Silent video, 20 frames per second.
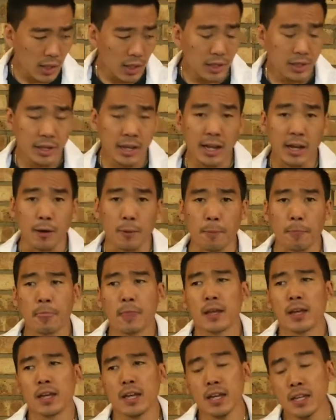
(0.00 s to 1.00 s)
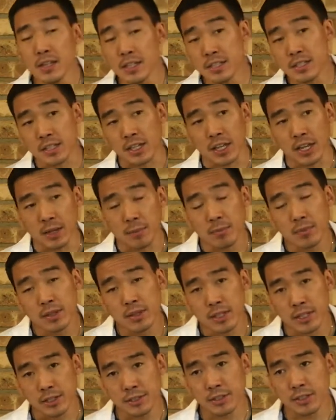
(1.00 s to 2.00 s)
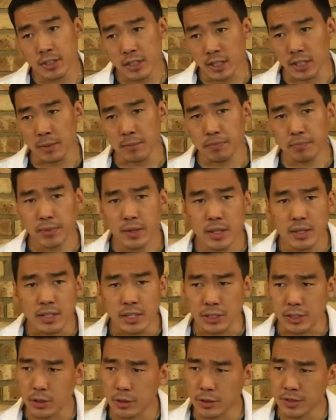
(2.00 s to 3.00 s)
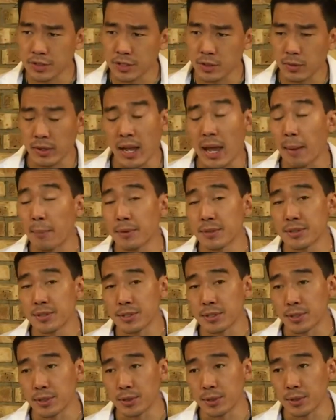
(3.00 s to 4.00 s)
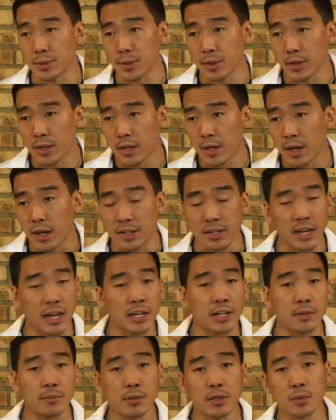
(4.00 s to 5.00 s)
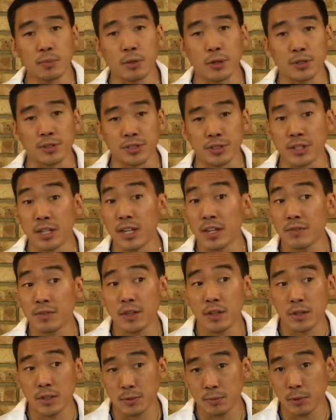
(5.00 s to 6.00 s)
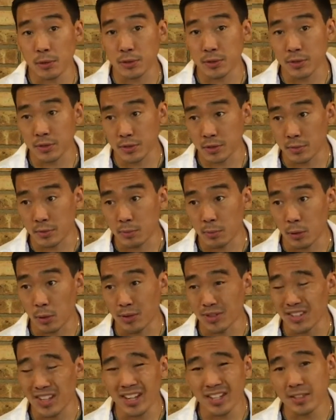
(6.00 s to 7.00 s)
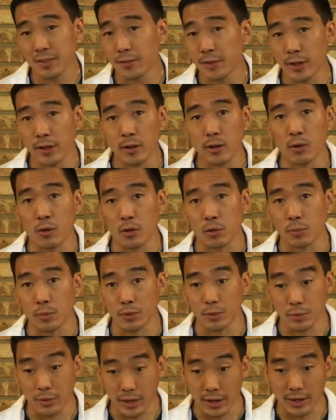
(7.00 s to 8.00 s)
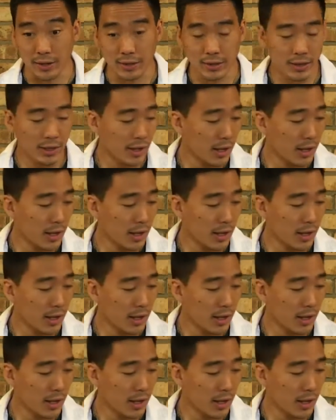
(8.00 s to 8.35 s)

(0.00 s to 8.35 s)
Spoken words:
Now, in this game, there's a clip that you can see what happens to a non-immune person if they're exposed to some spores, and it's a very horrible death.